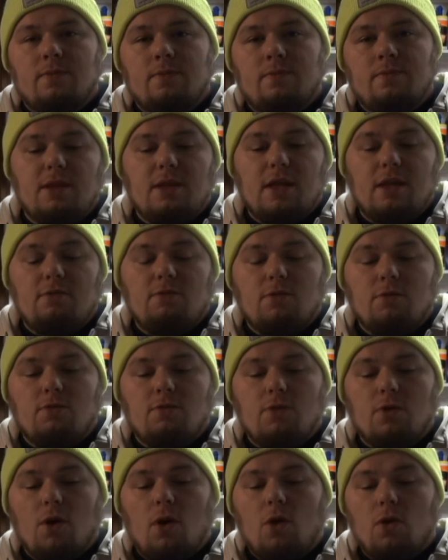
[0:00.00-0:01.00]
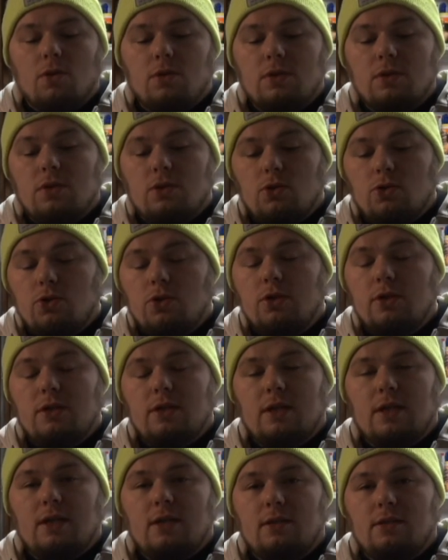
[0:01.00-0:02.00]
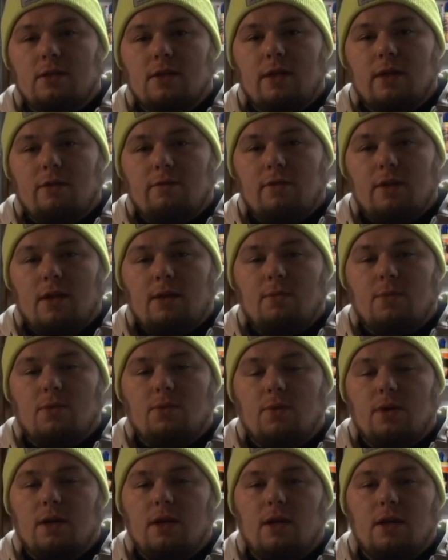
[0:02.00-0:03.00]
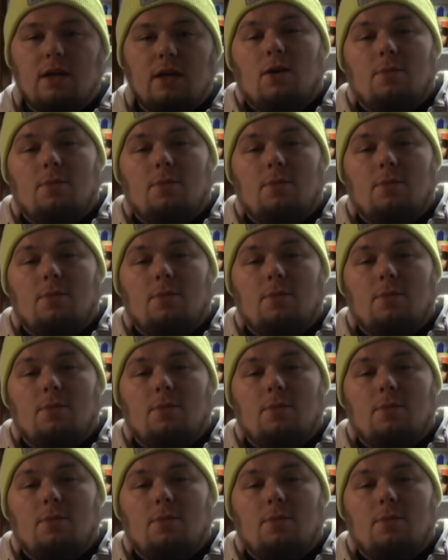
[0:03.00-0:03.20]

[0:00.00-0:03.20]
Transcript: Be thankful for all the good things that have came your way.